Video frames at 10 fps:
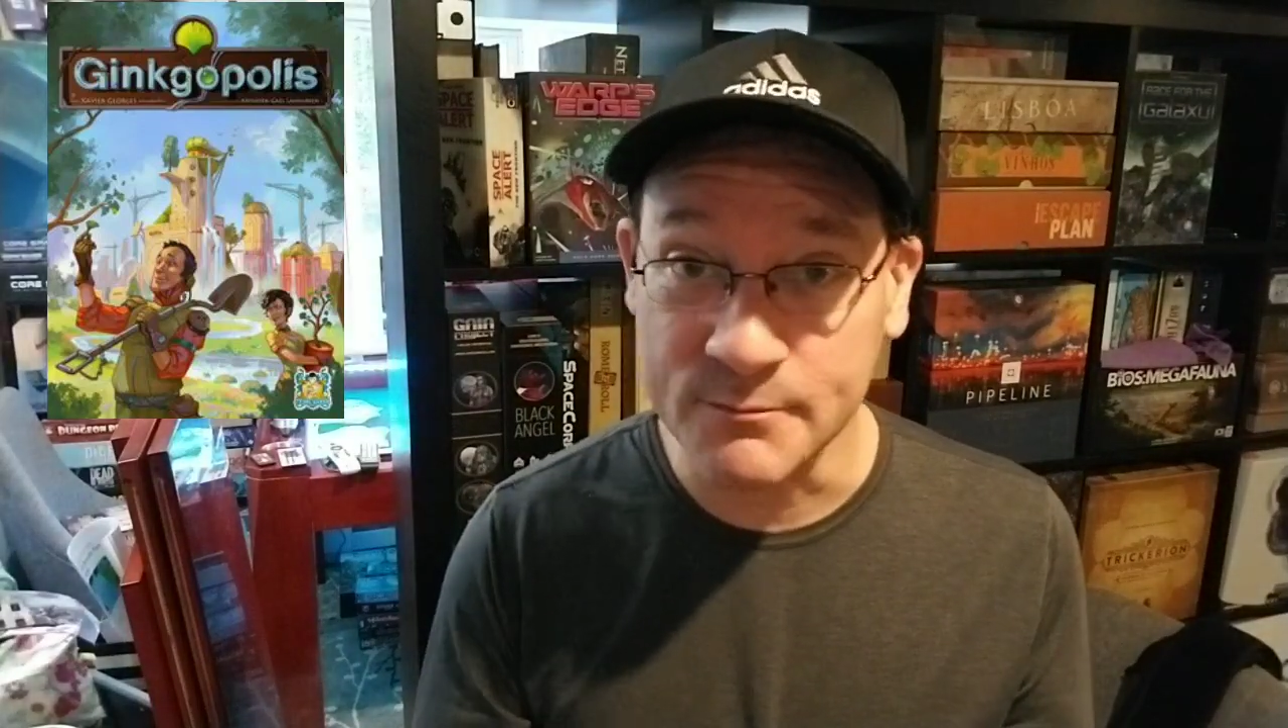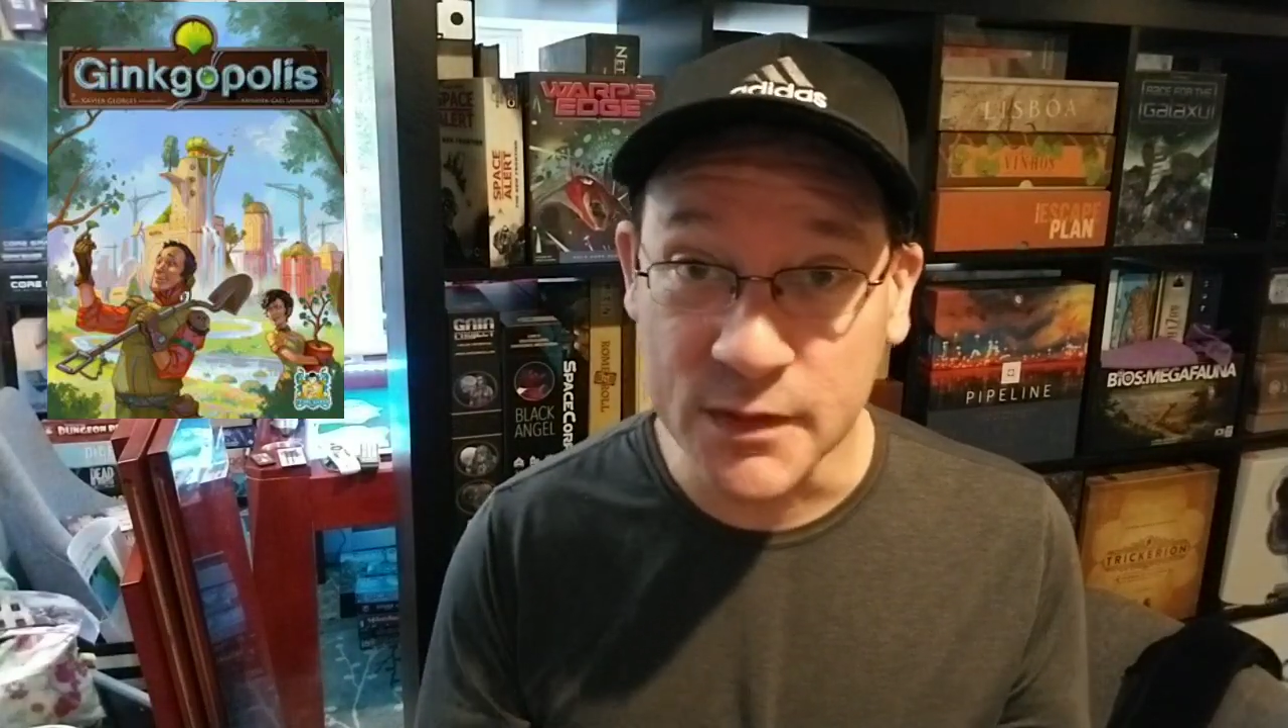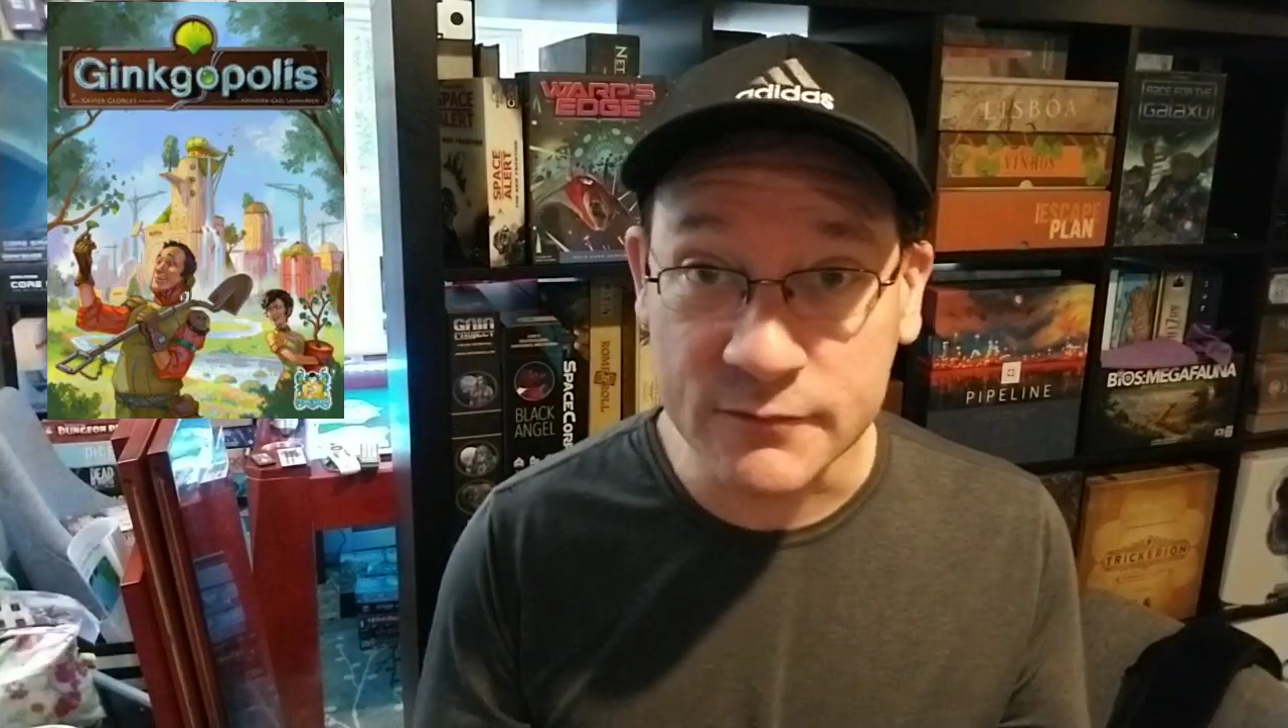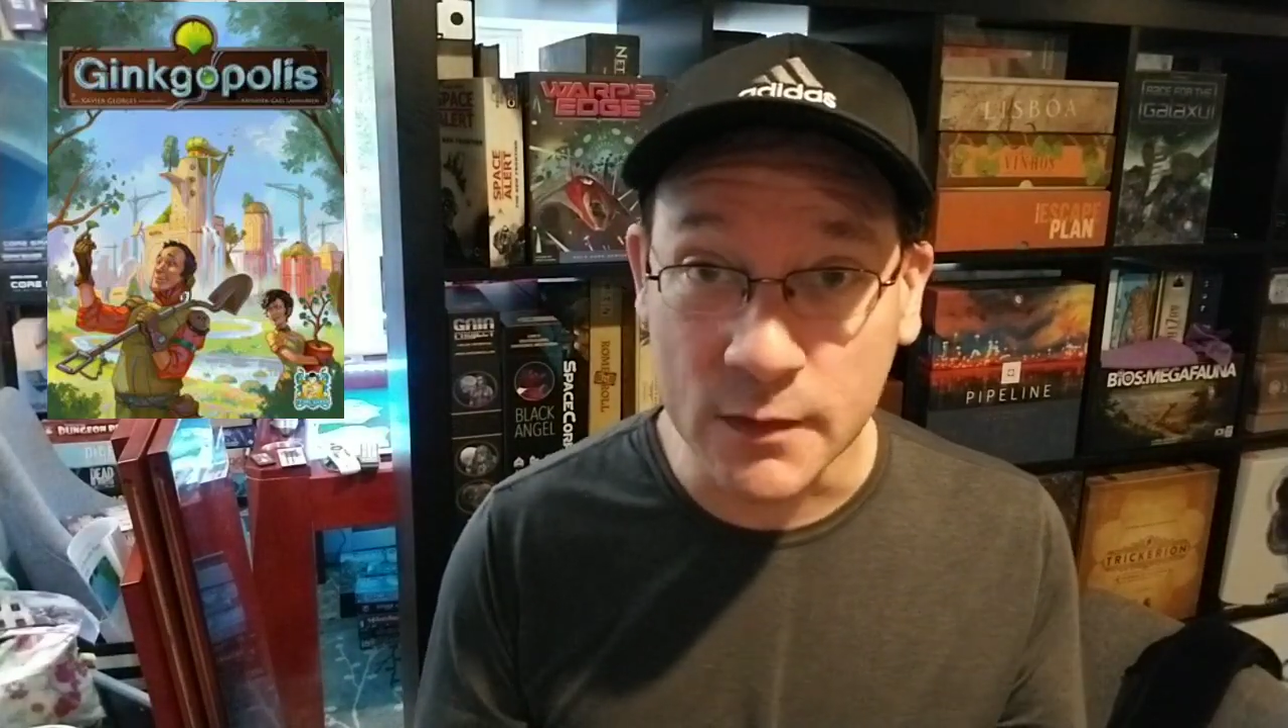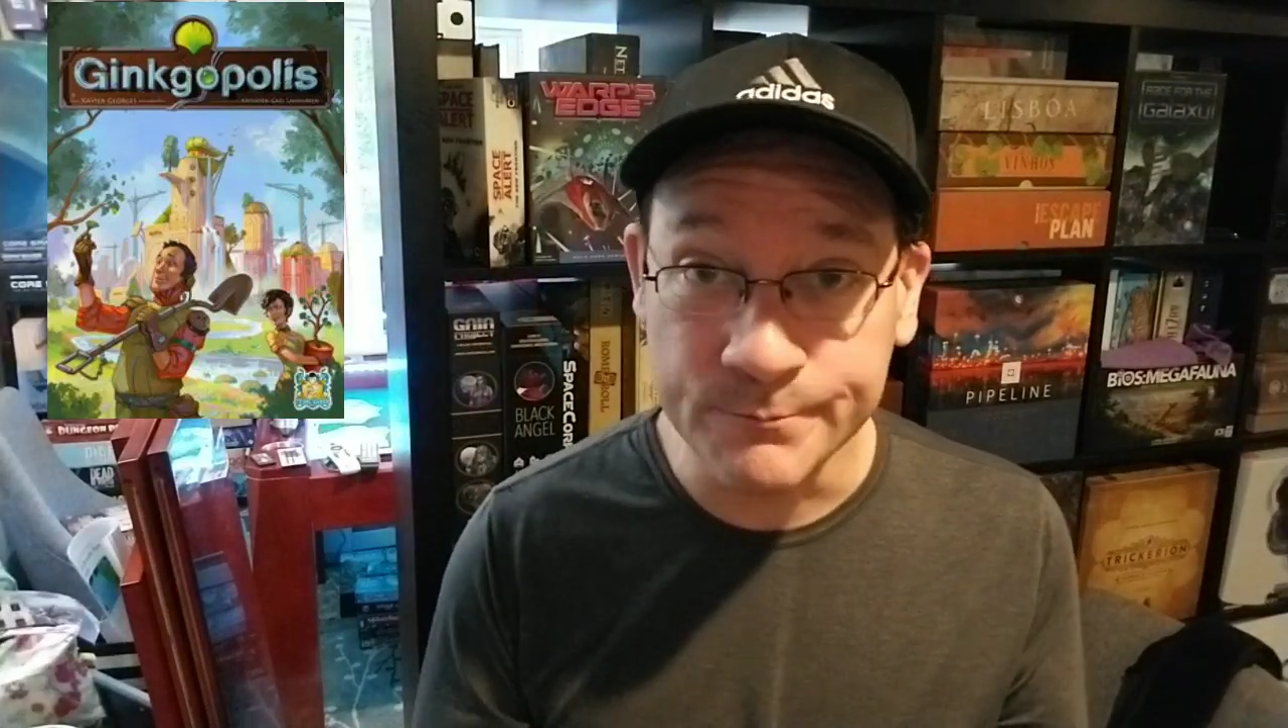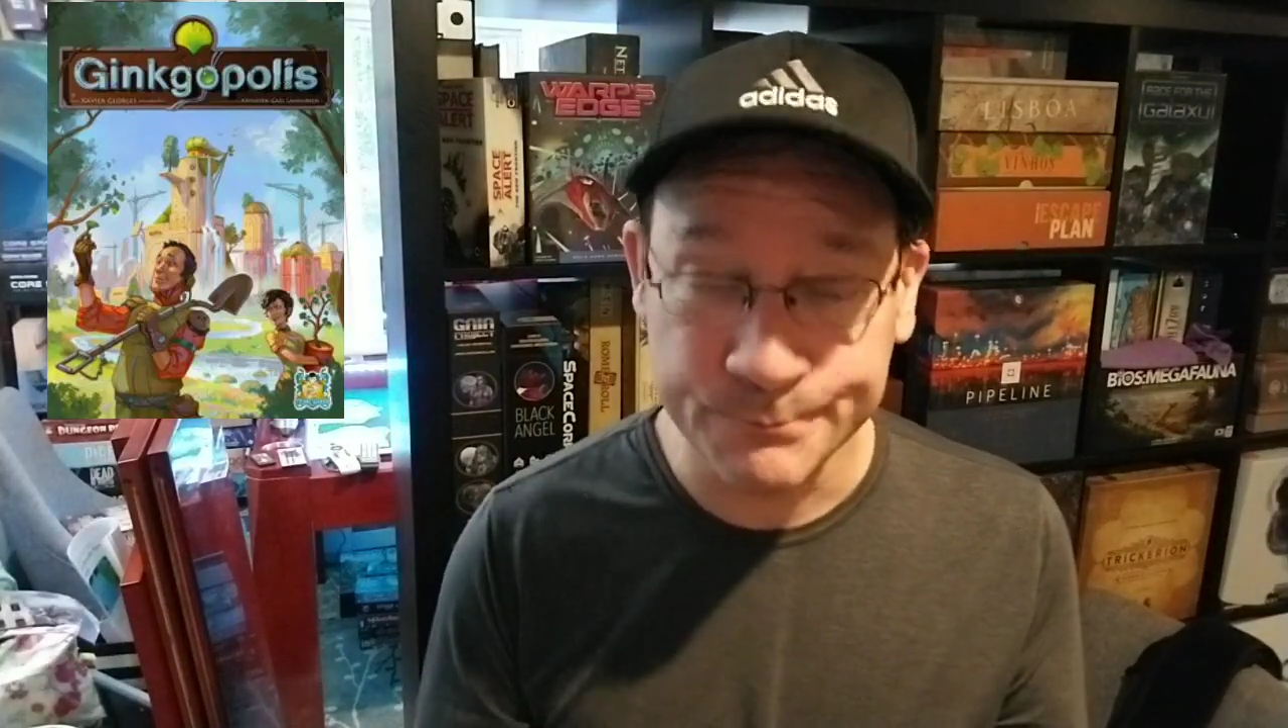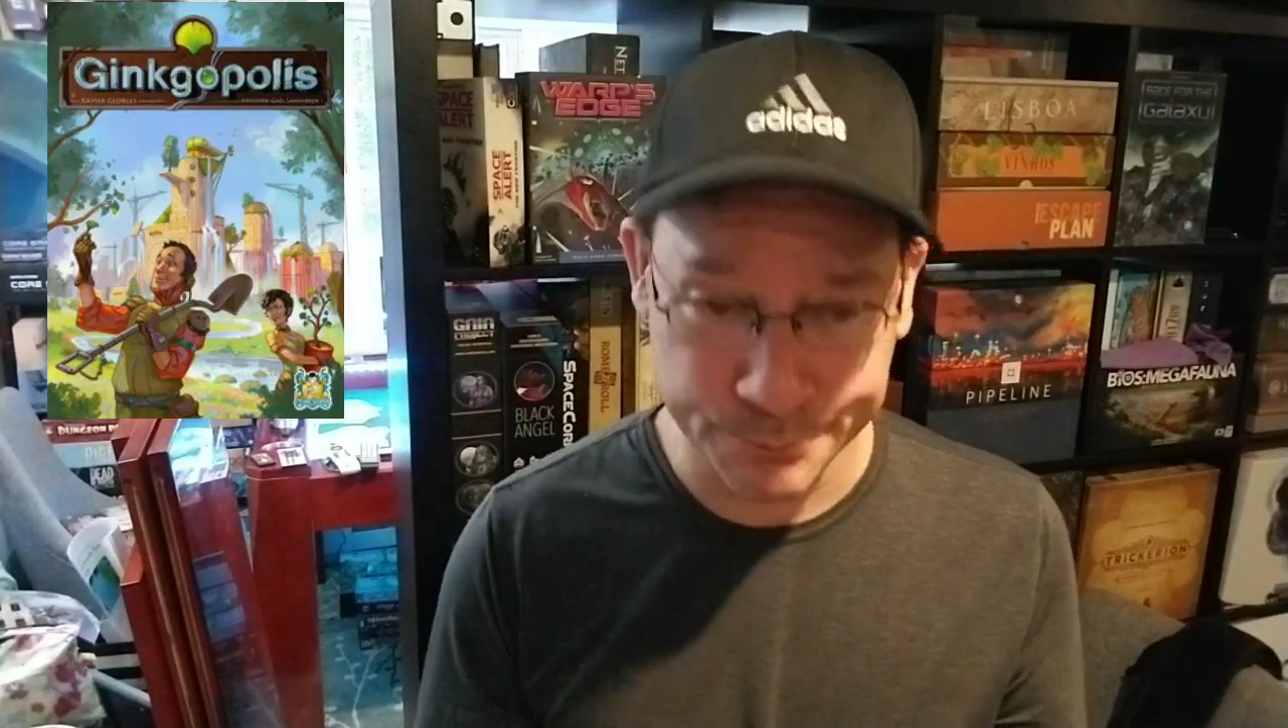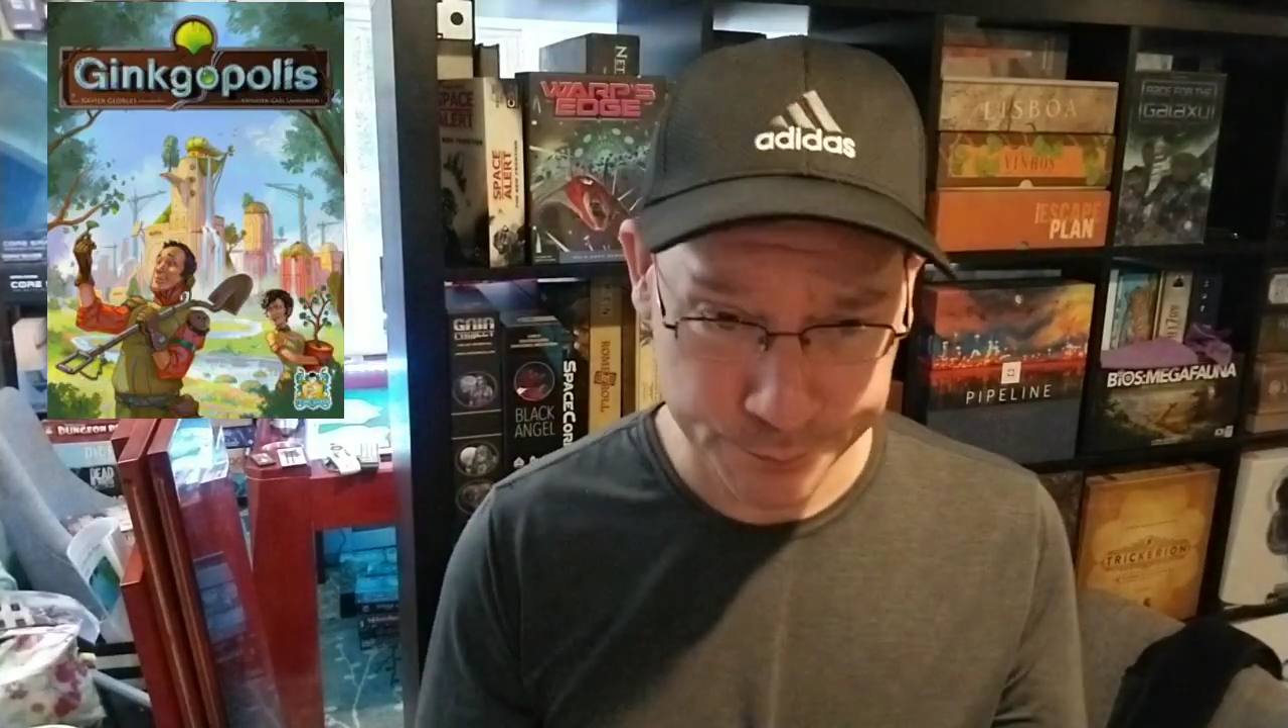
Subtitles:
pick from.